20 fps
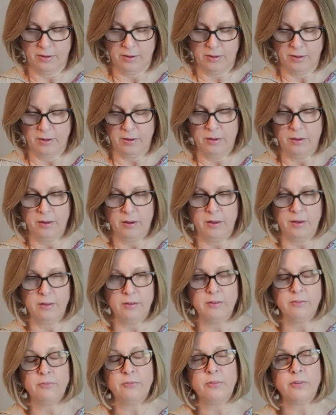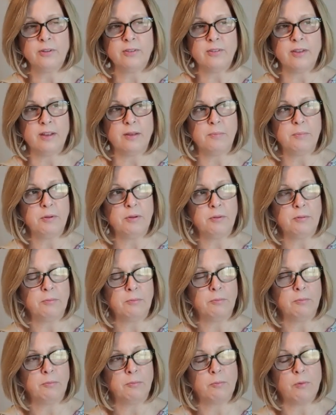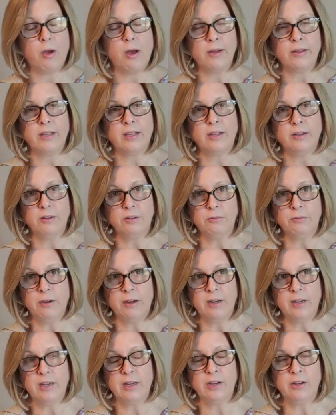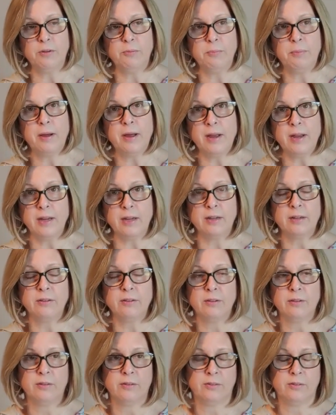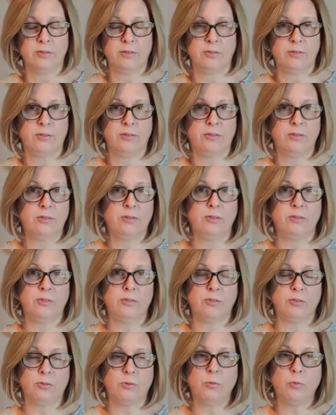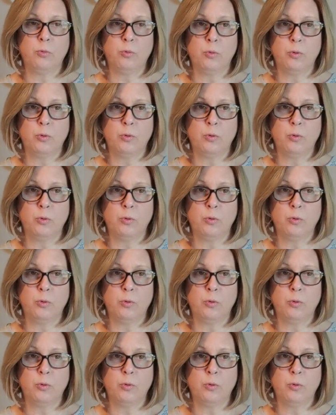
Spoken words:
For example, walking or riding your bike to school, to the